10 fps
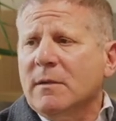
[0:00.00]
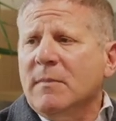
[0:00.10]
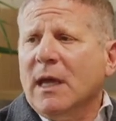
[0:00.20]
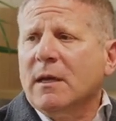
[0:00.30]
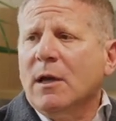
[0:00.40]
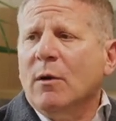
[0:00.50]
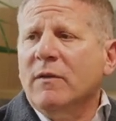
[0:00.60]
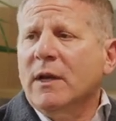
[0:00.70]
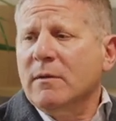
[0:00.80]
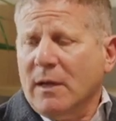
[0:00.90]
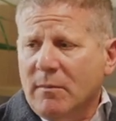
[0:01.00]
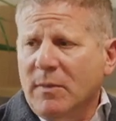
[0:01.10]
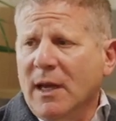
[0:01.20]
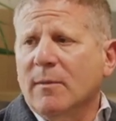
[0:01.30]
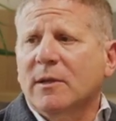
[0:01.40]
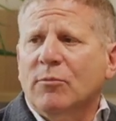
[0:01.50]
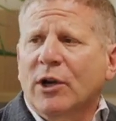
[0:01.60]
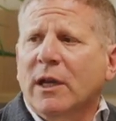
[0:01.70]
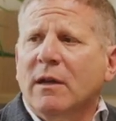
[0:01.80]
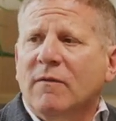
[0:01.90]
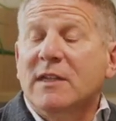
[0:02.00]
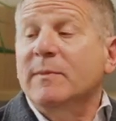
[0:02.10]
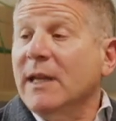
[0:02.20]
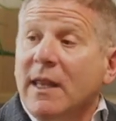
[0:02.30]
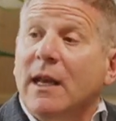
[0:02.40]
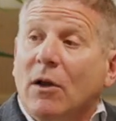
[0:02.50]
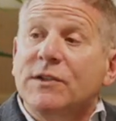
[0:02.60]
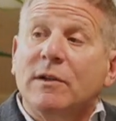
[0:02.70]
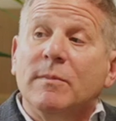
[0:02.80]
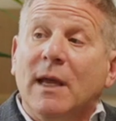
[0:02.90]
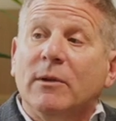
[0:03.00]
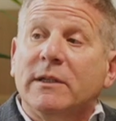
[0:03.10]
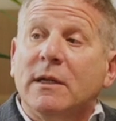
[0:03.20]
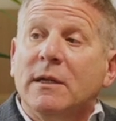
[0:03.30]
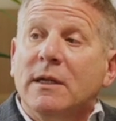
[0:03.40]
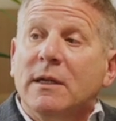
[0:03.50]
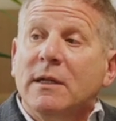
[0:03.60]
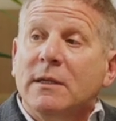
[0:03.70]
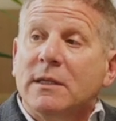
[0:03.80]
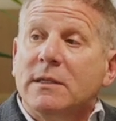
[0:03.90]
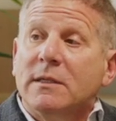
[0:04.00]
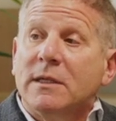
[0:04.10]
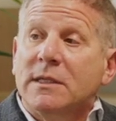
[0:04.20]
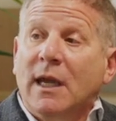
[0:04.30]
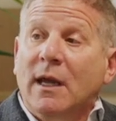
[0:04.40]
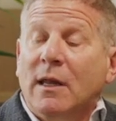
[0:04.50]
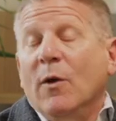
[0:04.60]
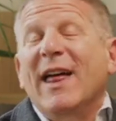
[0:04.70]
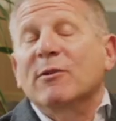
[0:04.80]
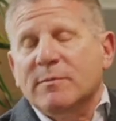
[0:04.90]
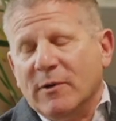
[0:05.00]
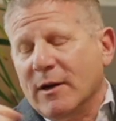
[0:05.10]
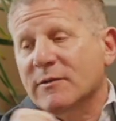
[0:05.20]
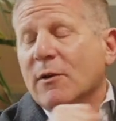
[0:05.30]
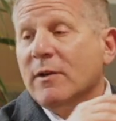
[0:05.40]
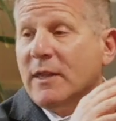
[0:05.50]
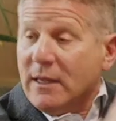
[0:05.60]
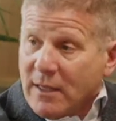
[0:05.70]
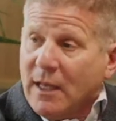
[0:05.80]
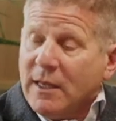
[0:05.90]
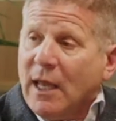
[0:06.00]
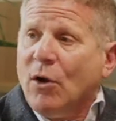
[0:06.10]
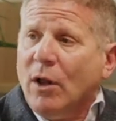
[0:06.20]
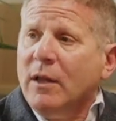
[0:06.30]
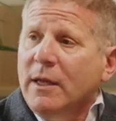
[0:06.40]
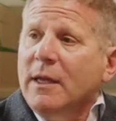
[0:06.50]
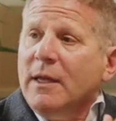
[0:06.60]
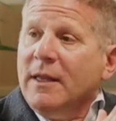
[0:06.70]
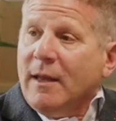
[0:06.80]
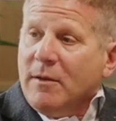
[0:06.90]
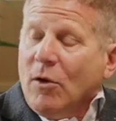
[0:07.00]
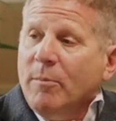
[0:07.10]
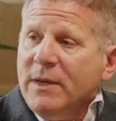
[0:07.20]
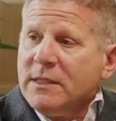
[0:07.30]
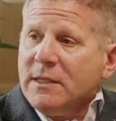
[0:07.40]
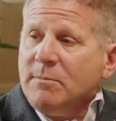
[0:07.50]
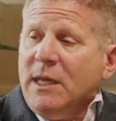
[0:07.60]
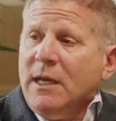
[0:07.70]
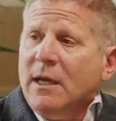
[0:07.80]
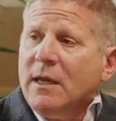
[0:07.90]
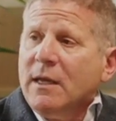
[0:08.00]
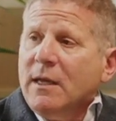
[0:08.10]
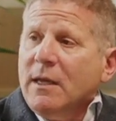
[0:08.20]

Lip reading: make a go of it and being able to bring in investment and then also be able to scale. Oh, that was where I was going. That all business media